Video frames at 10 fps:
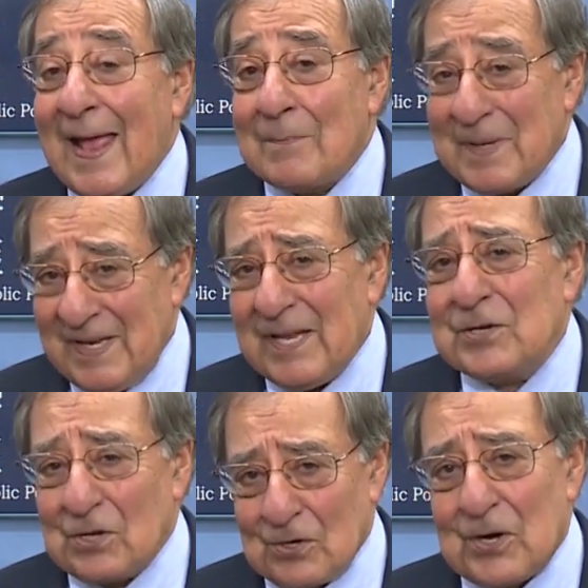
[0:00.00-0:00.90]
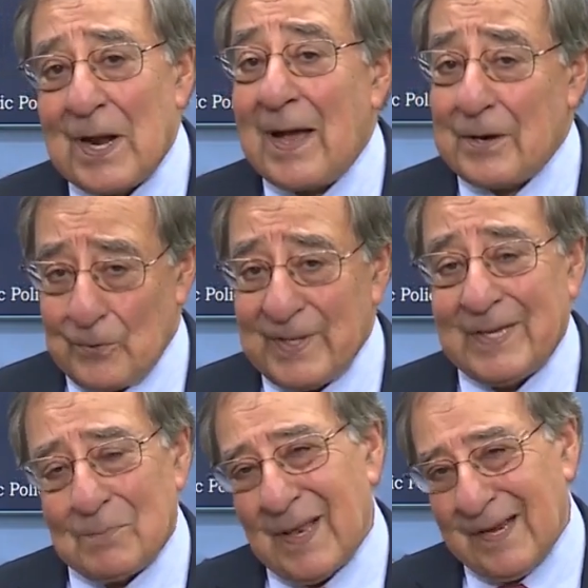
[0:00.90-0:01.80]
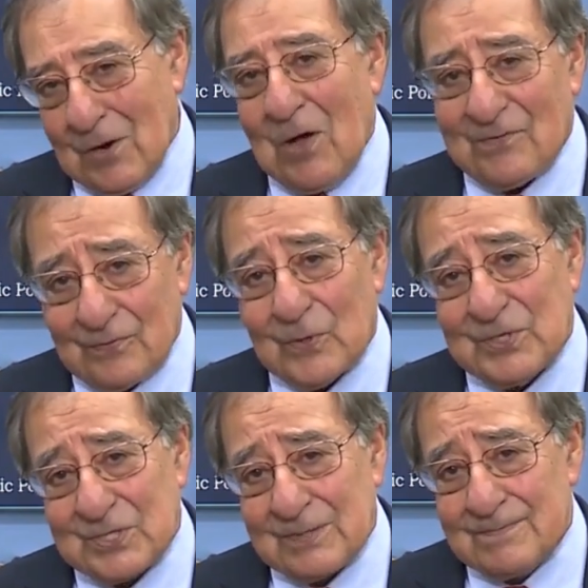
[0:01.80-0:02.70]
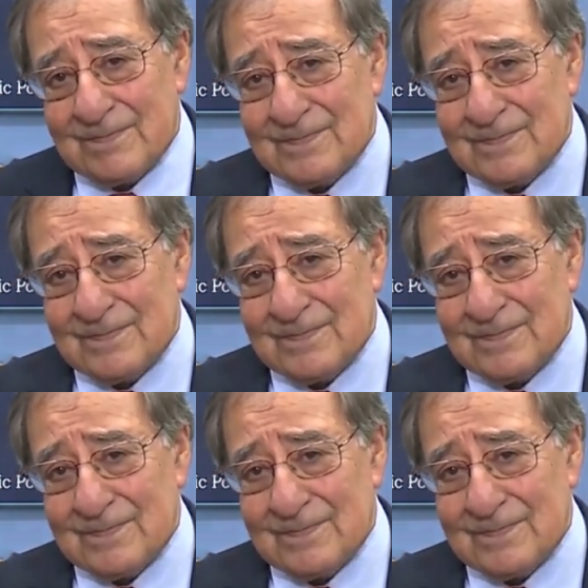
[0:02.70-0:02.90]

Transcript: and begin to learn how to really play golf, would you?